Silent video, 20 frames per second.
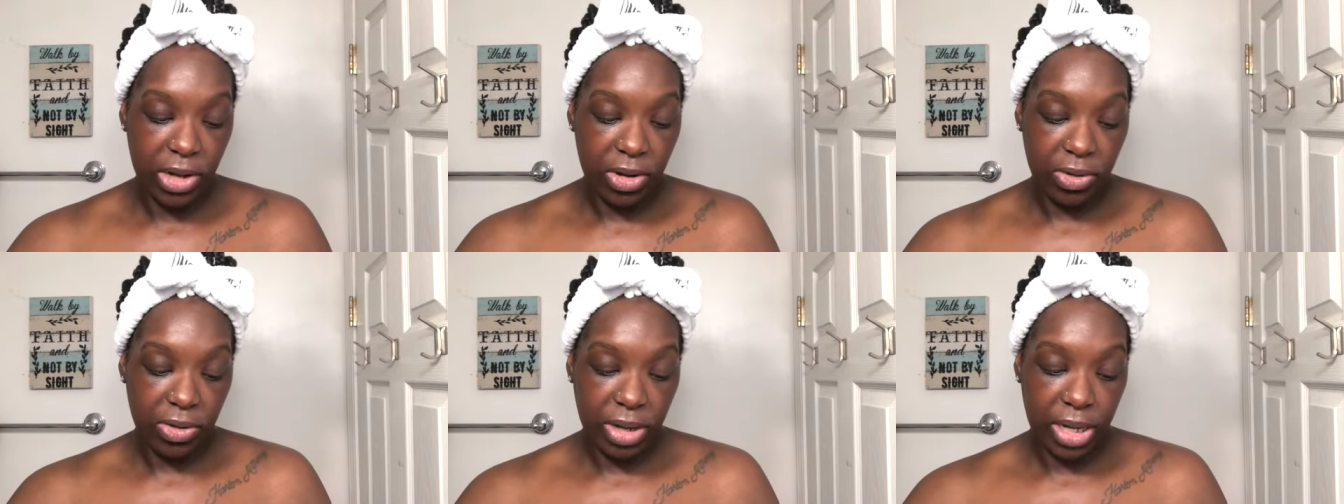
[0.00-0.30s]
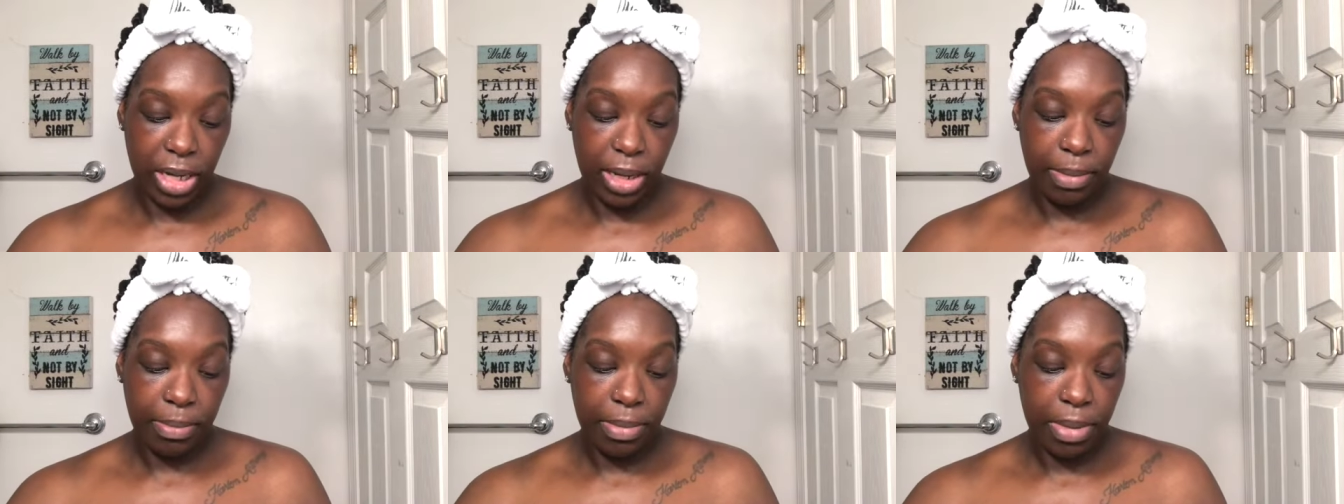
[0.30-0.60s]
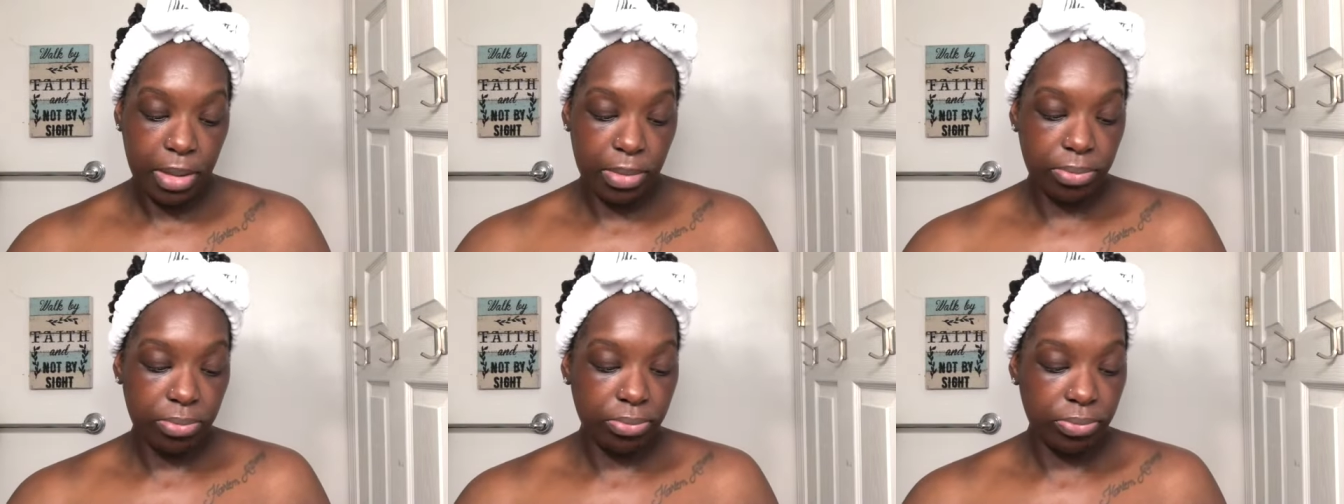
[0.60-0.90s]
cream
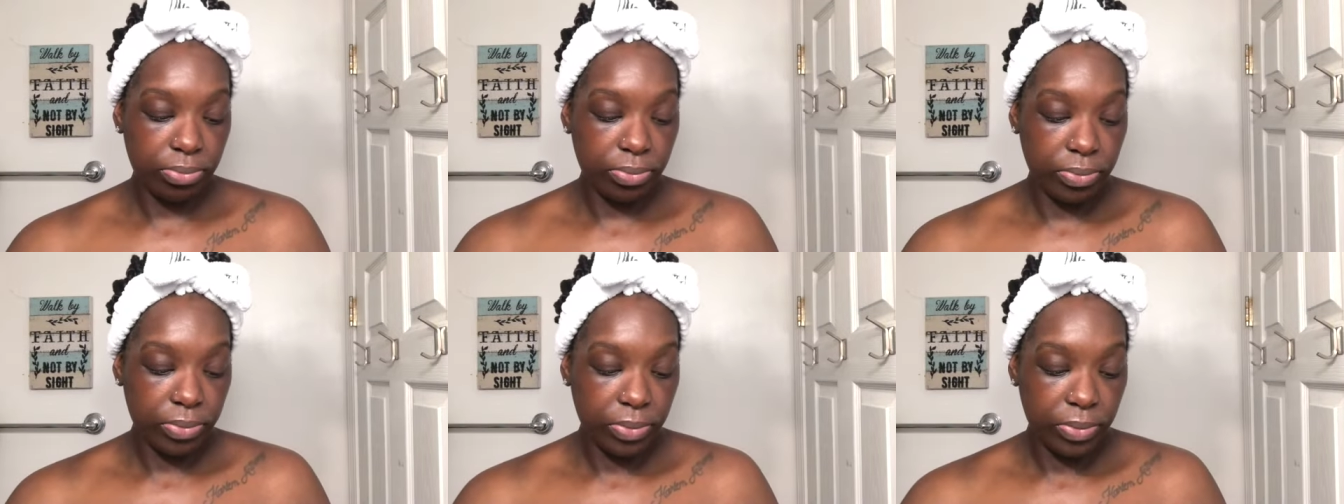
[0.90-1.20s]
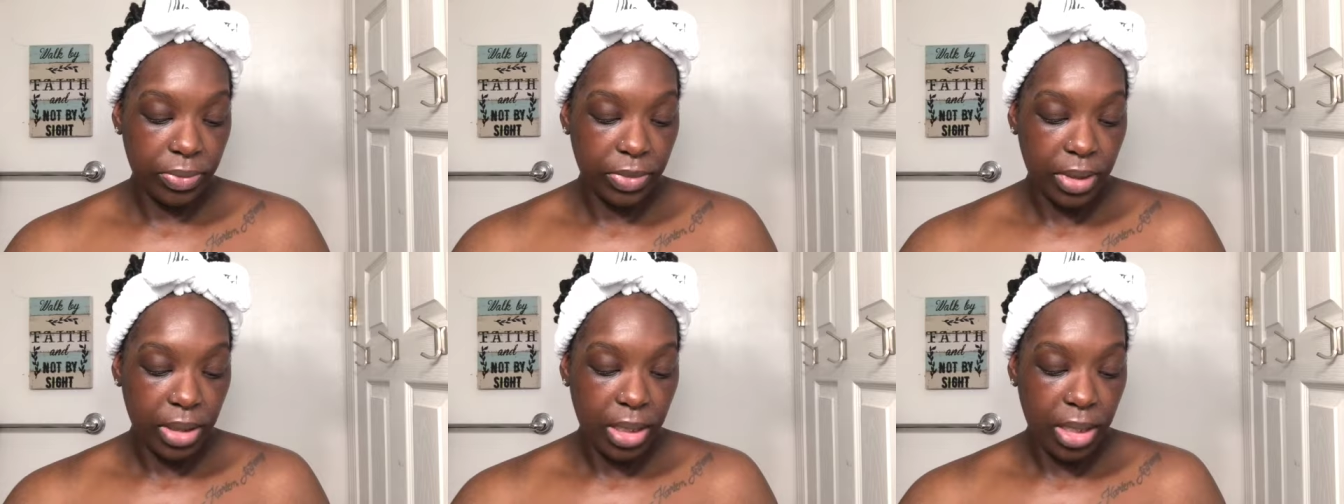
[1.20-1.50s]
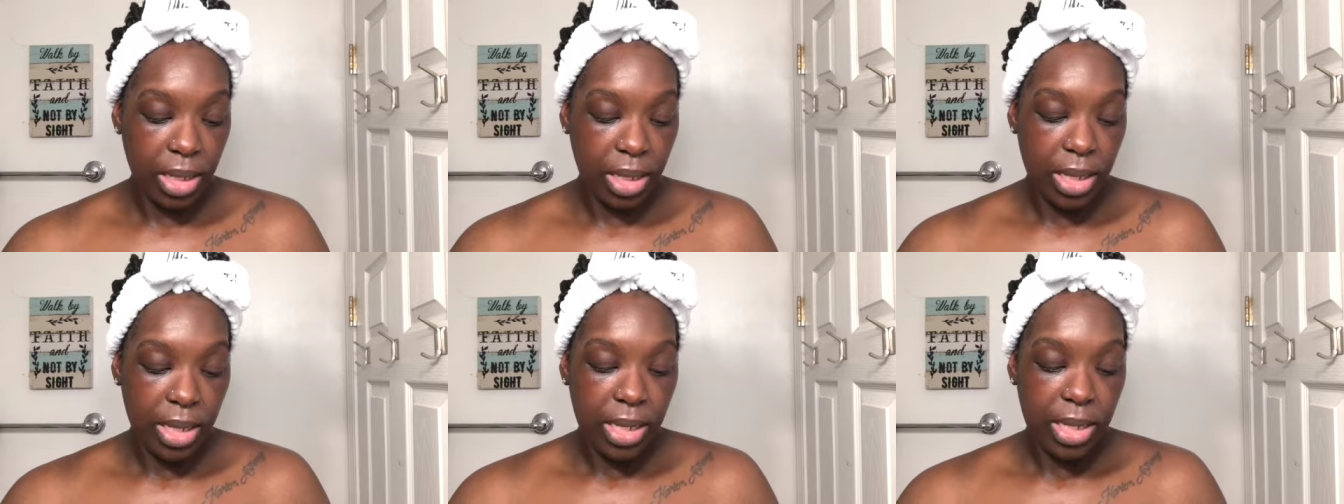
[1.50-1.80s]

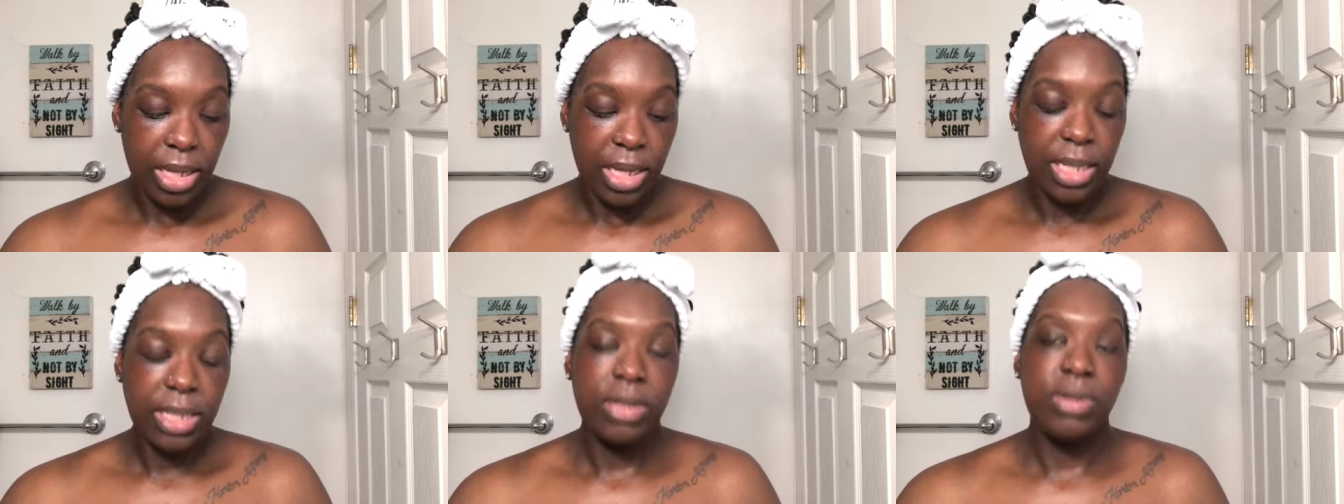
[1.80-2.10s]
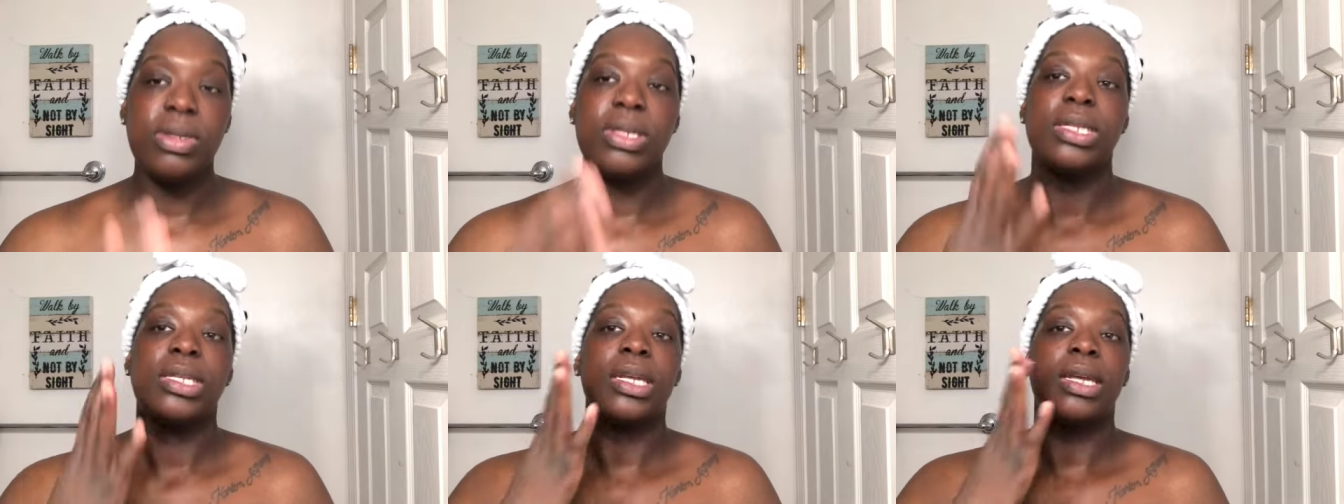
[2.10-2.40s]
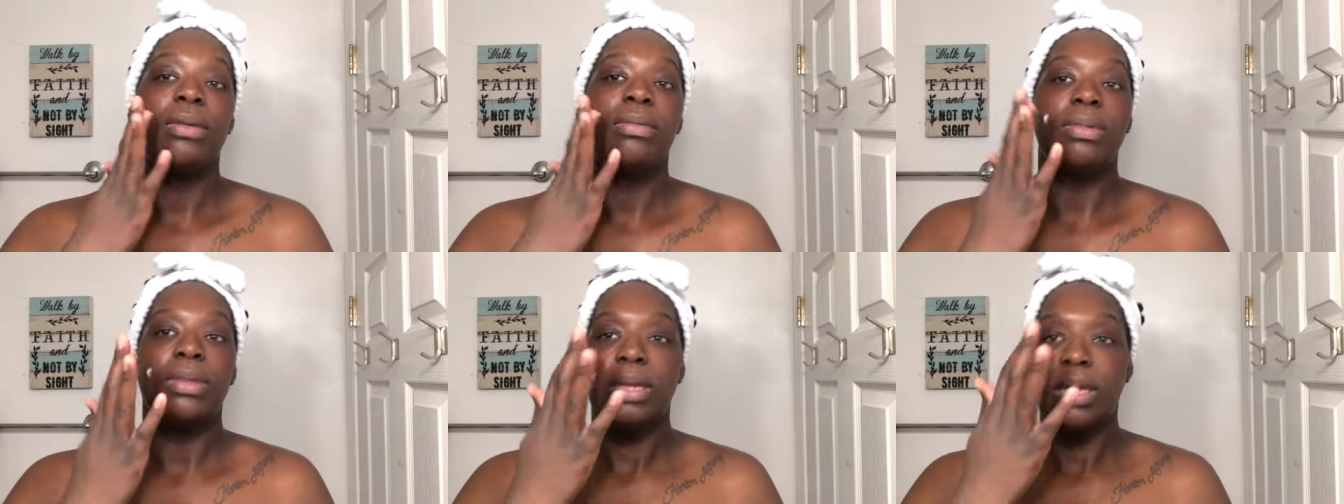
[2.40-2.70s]
and do the
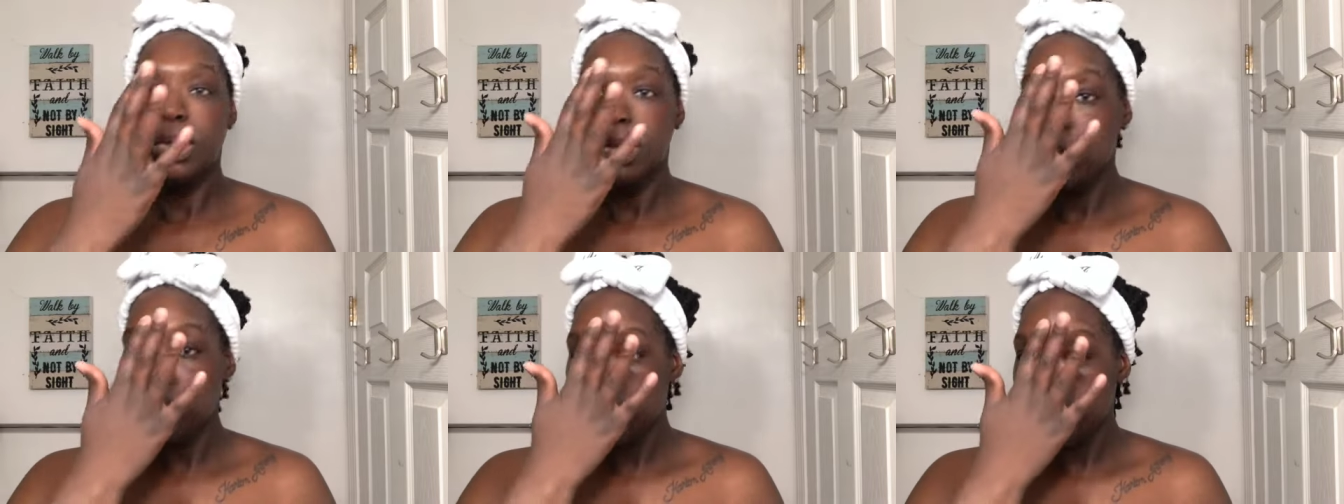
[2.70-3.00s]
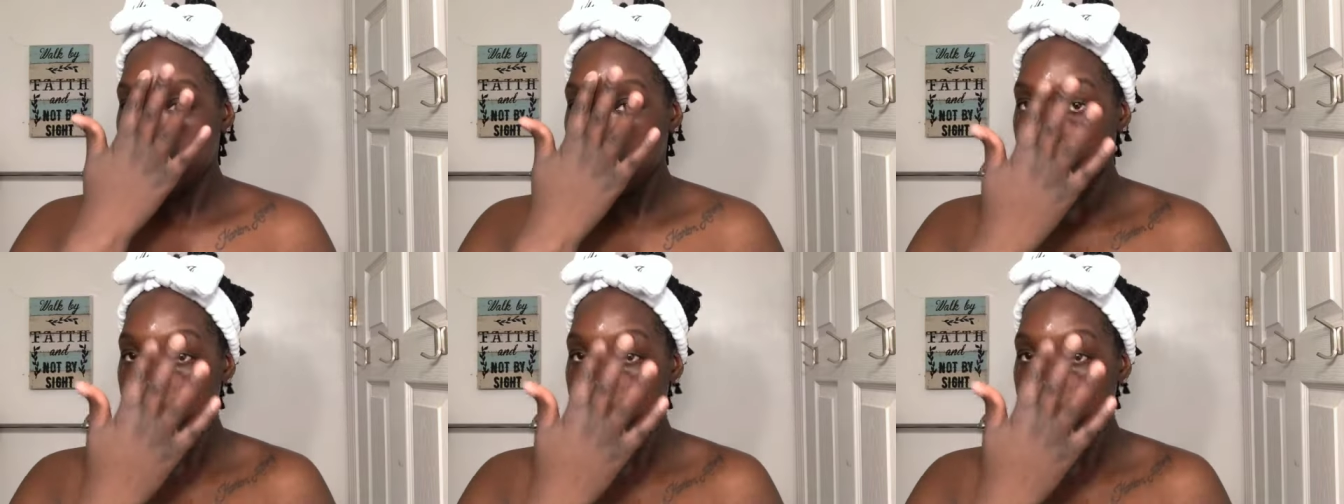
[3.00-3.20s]
same thing.